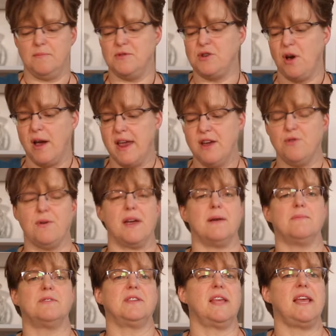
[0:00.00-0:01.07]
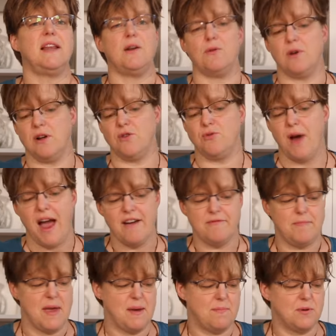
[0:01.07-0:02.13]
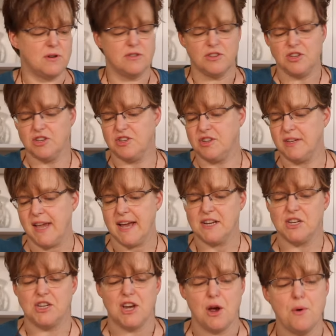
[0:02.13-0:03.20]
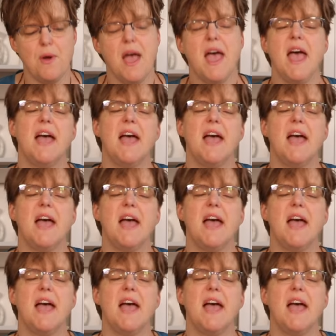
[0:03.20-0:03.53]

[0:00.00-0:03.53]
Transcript: diagrams laid out on graph paper, just sketched out.